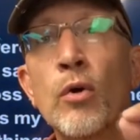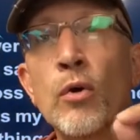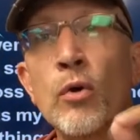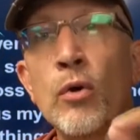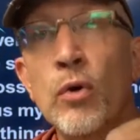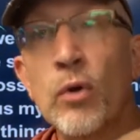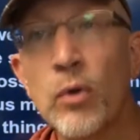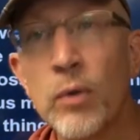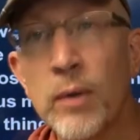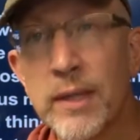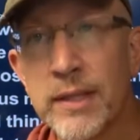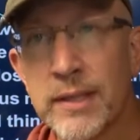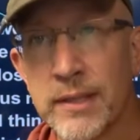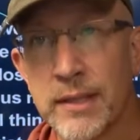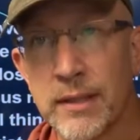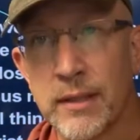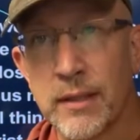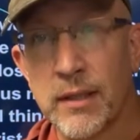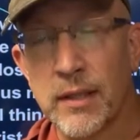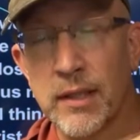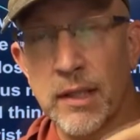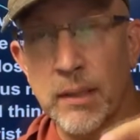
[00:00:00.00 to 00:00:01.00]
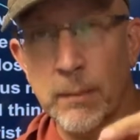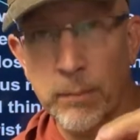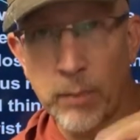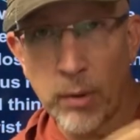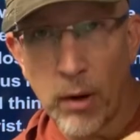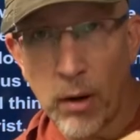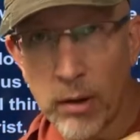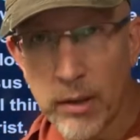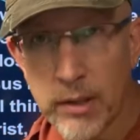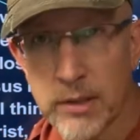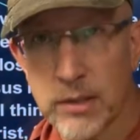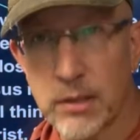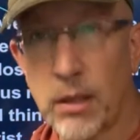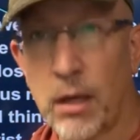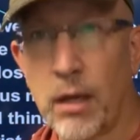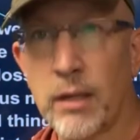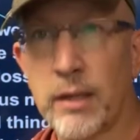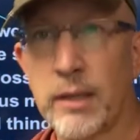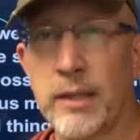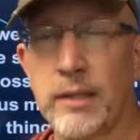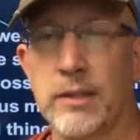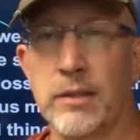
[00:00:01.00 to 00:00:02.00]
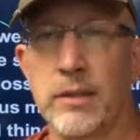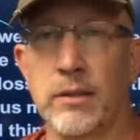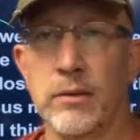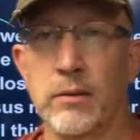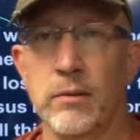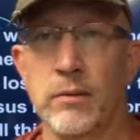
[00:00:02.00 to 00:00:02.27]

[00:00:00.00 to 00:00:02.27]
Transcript: who is it that Paul is talking to?